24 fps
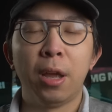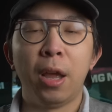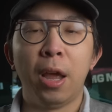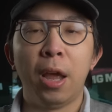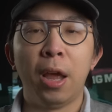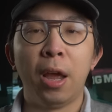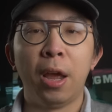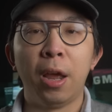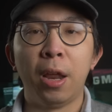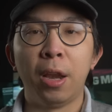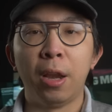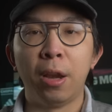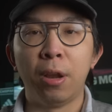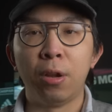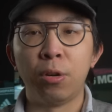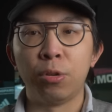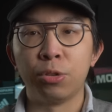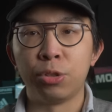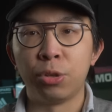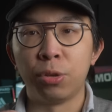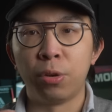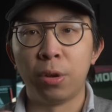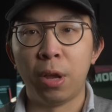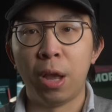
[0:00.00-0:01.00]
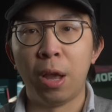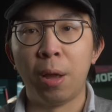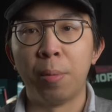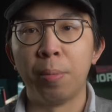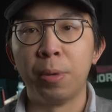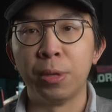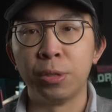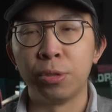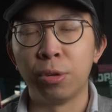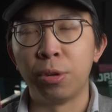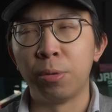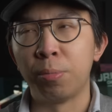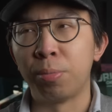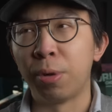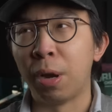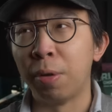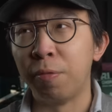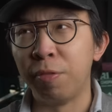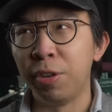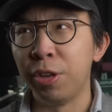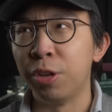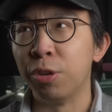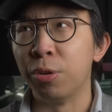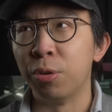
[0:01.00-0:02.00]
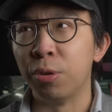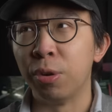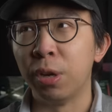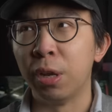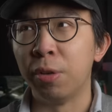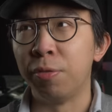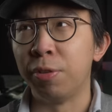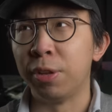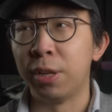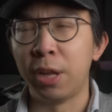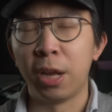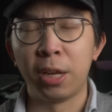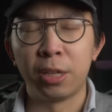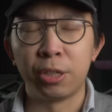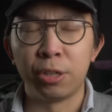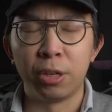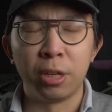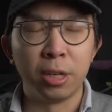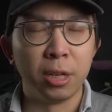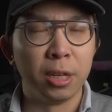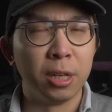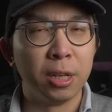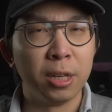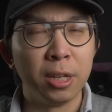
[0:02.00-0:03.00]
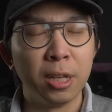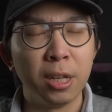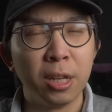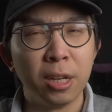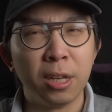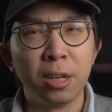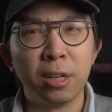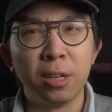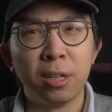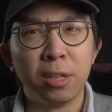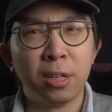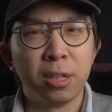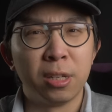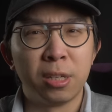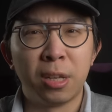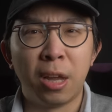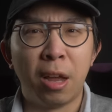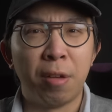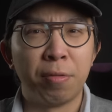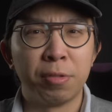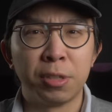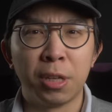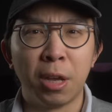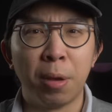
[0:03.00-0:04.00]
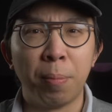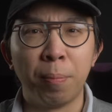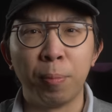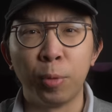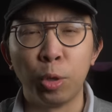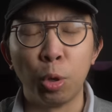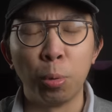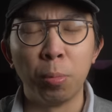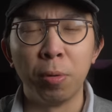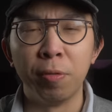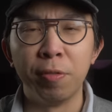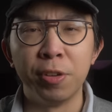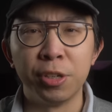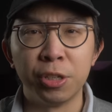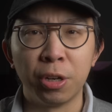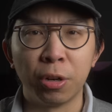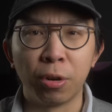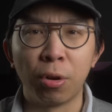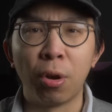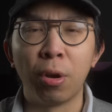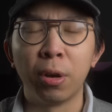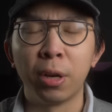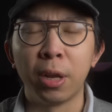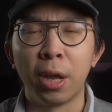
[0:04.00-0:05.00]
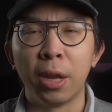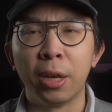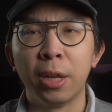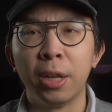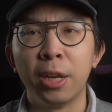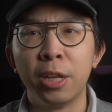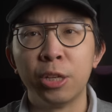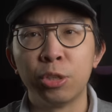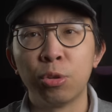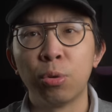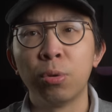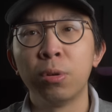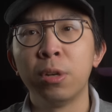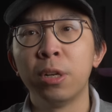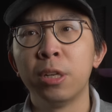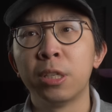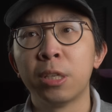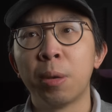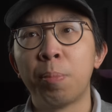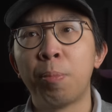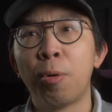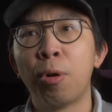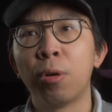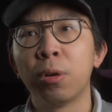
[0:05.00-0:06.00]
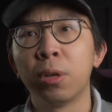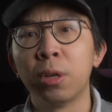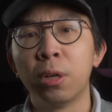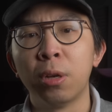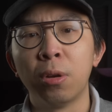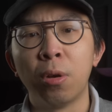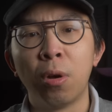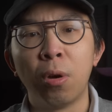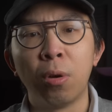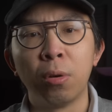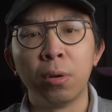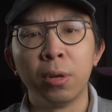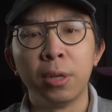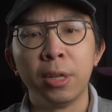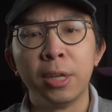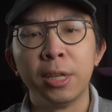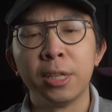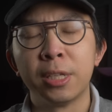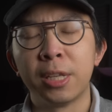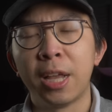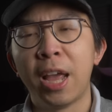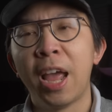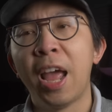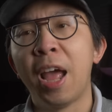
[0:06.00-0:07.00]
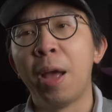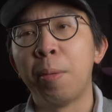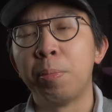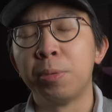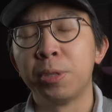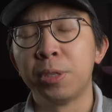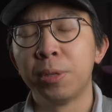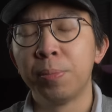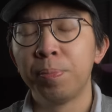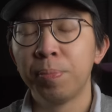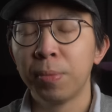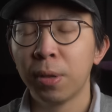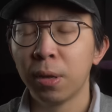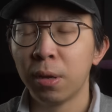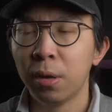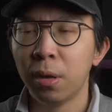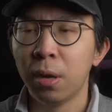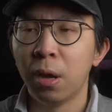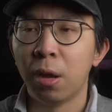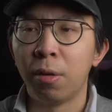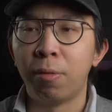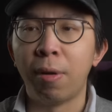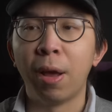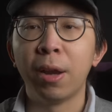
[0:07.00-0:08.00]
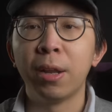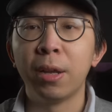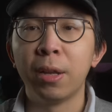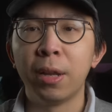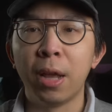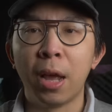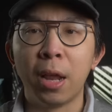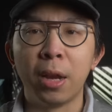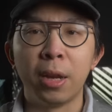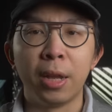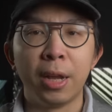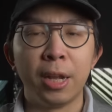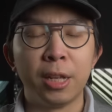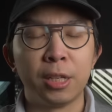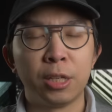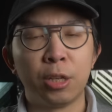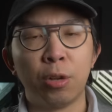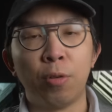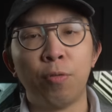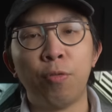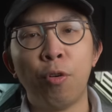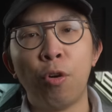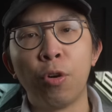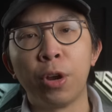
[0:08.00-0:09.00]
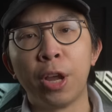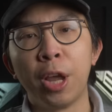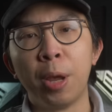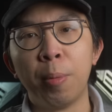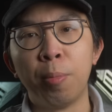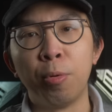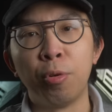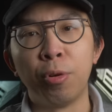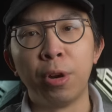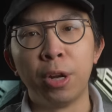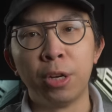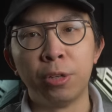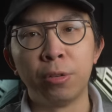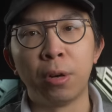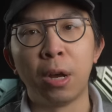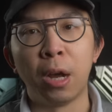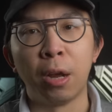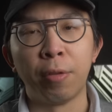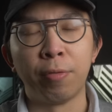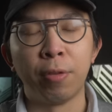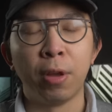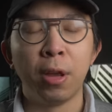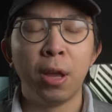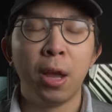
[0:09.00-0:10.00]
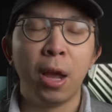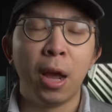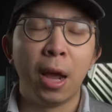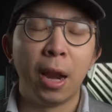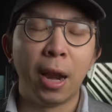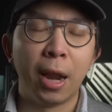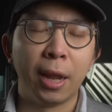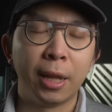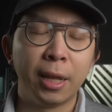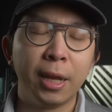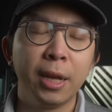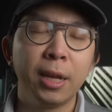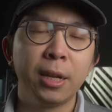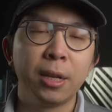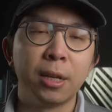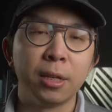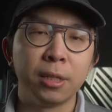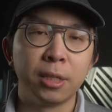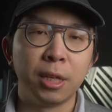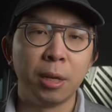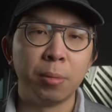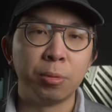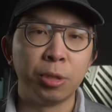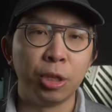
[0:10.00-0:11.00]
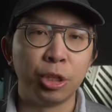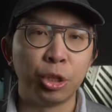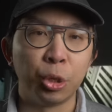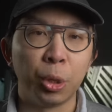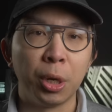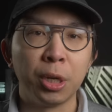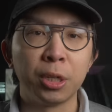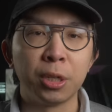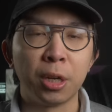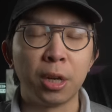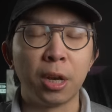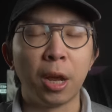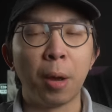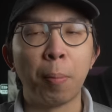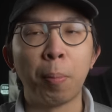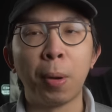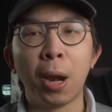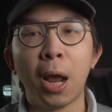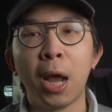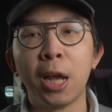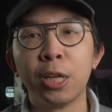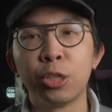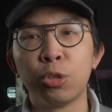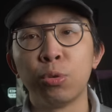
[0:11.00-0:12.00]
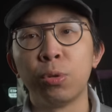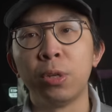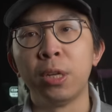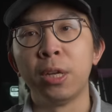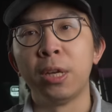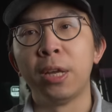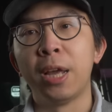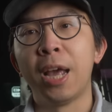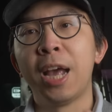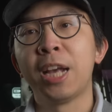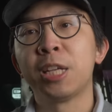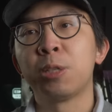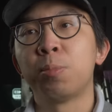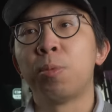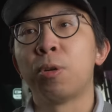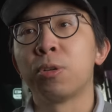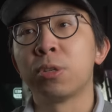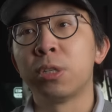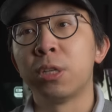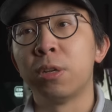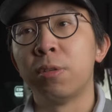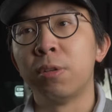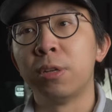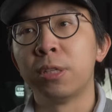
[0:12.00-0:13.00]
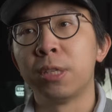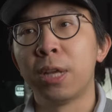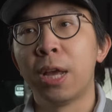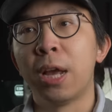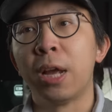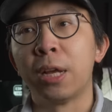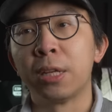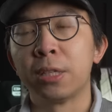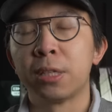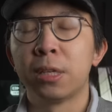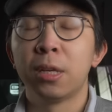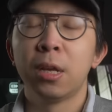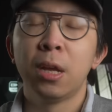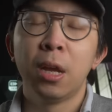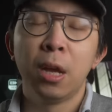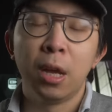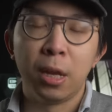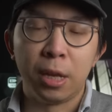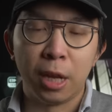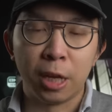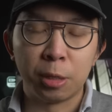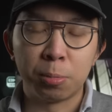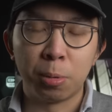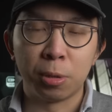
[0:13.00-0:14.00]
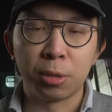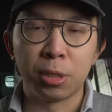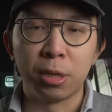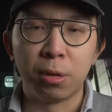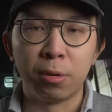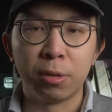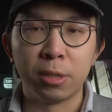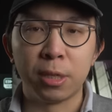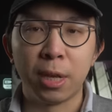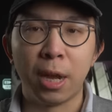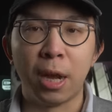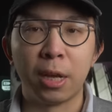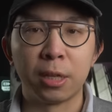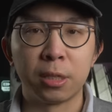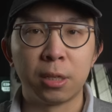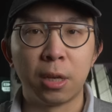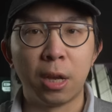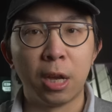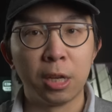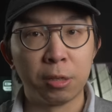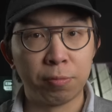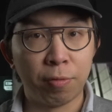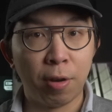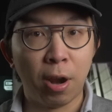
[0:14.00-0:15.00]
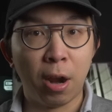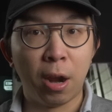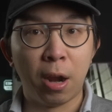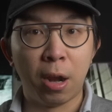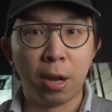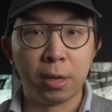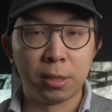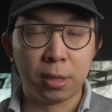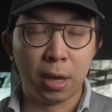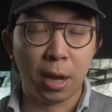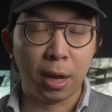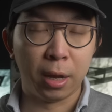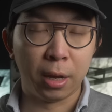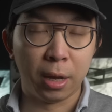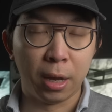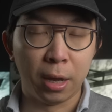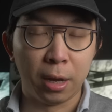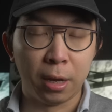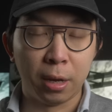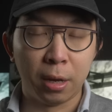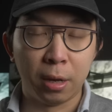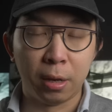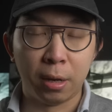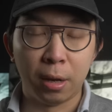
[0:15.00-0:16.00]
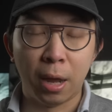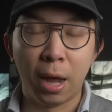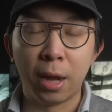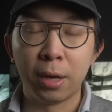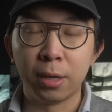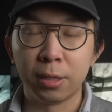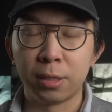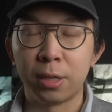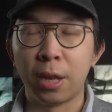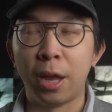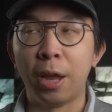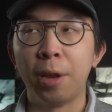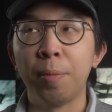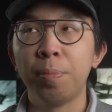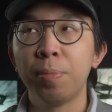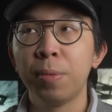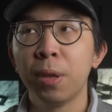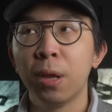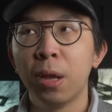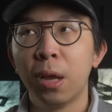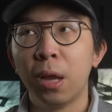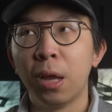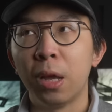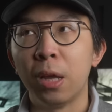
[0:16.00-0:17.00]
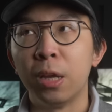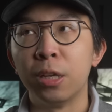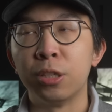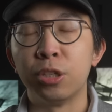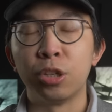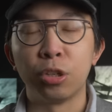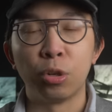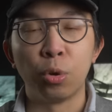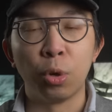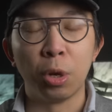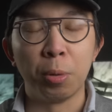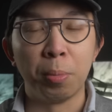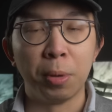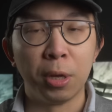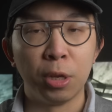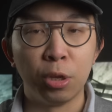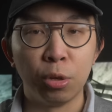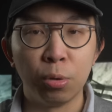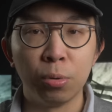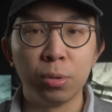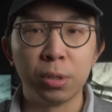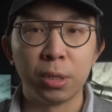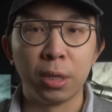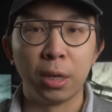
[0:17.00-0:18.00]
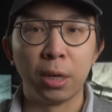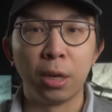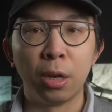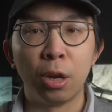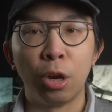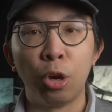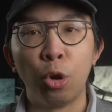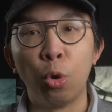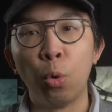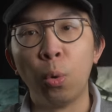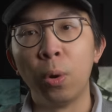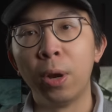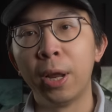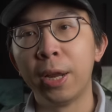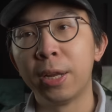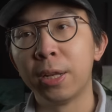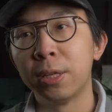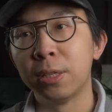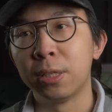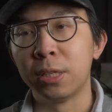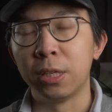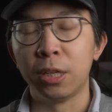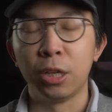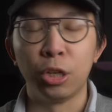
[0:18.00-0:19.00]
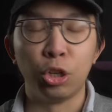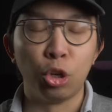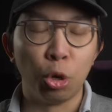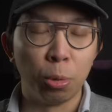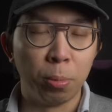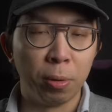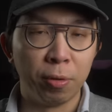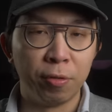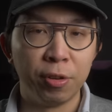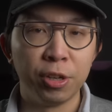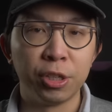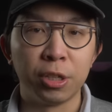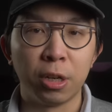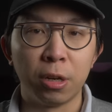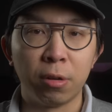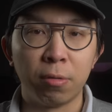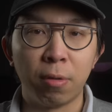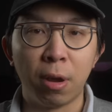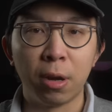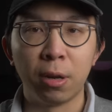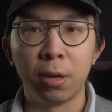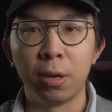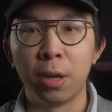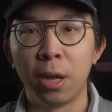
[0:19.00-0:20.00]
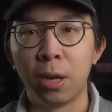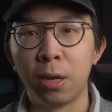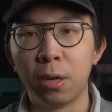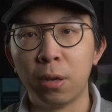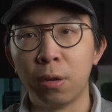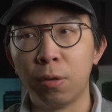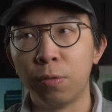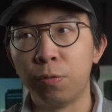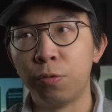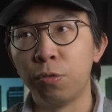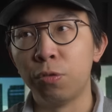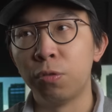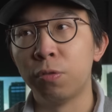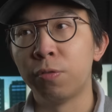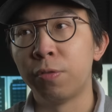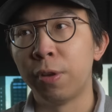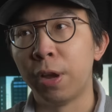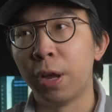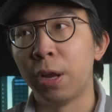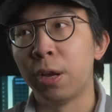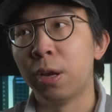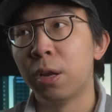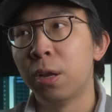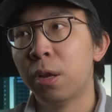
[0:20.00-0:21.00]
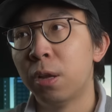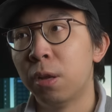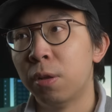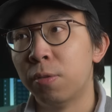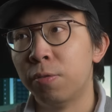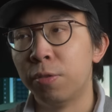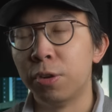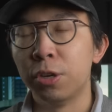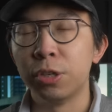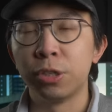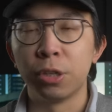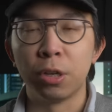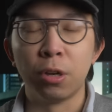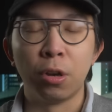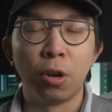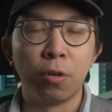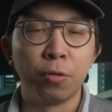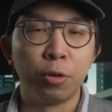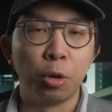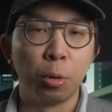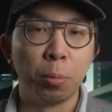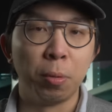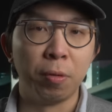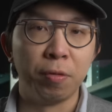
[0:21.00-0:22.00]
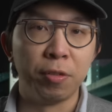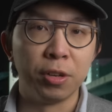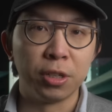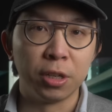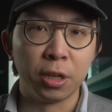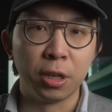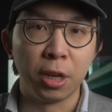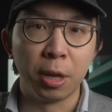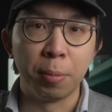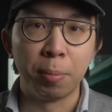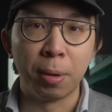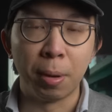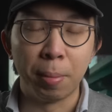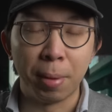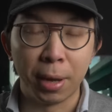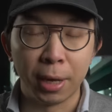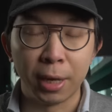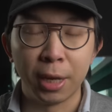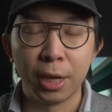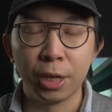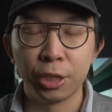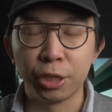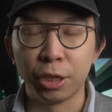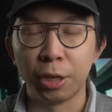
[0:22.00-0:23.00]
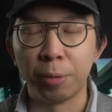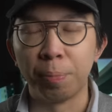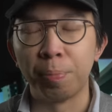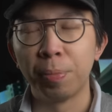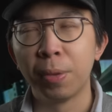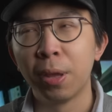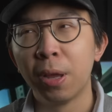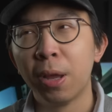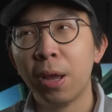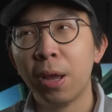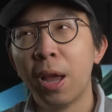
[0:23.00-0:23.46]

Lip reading: and also Amazon Prime Video, if it actually indeed does have some Dolby Vision content. It is only supported on these apps, rather than its 4K Blu-ray drive. And I think the same situation applies to the Xbox Series X. The Xbox Series X, as far as I can understand, is going to be using low latency Dolby Vision rather than the full-fat version of Dolby Vision implementation.